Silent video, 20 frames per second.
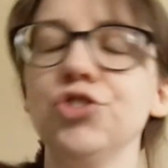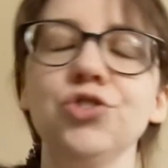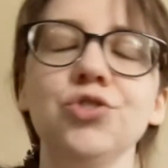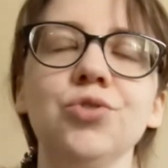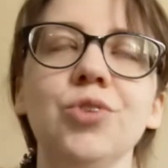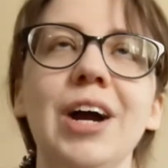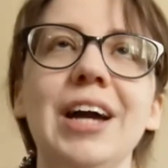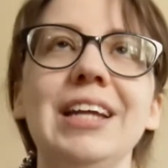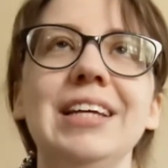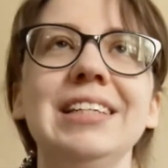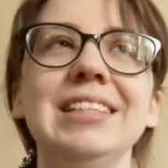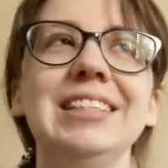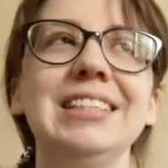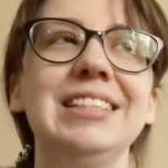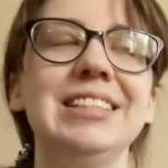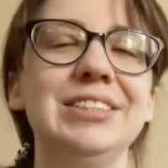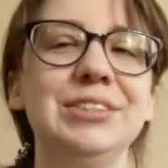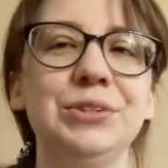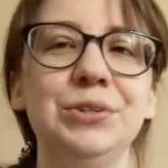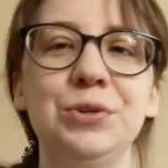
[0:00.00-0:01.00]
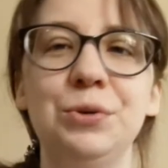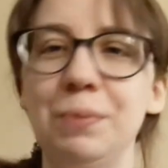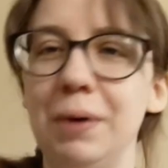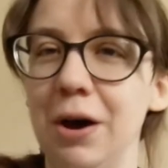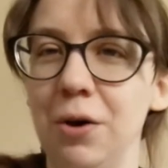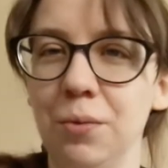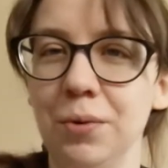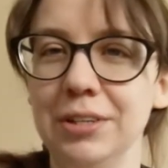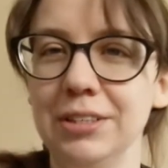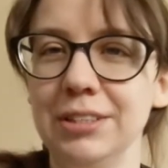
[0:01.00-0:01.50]
try to do
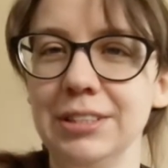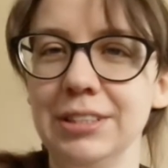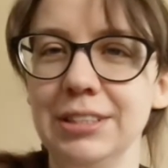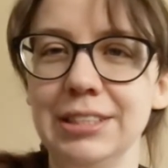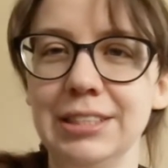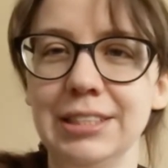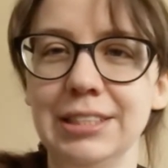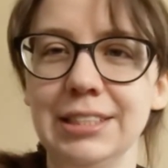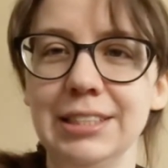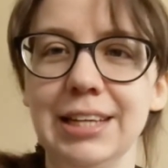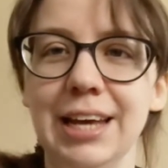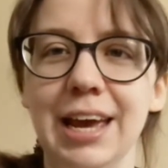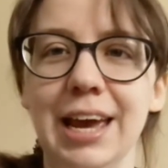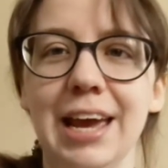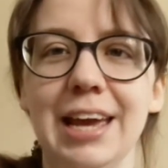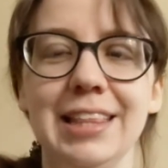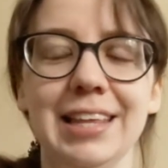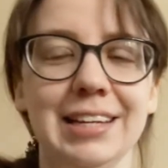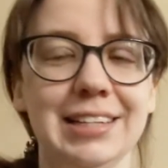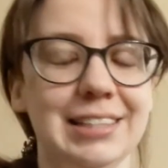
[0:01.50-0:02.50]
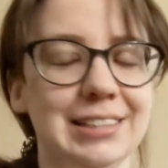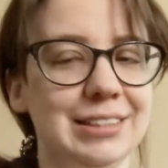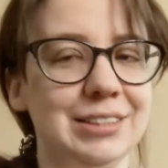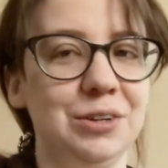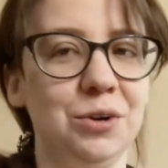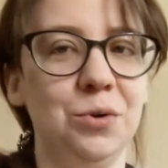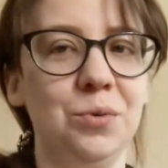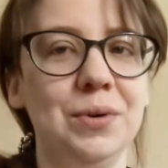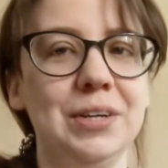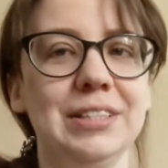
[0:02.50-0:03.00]
about once a day. That doesn't
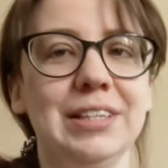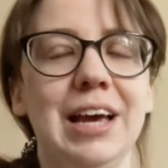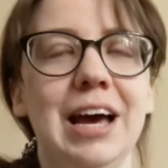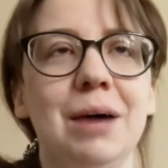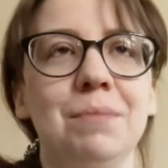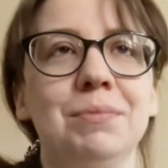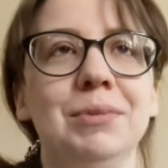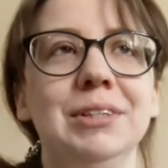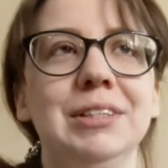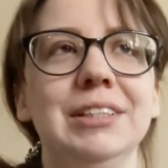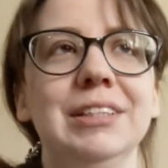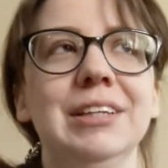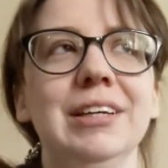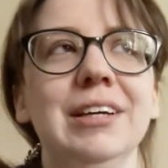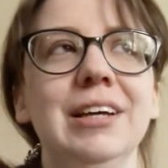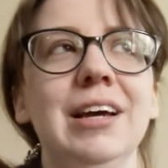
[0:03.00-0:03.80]
always happen.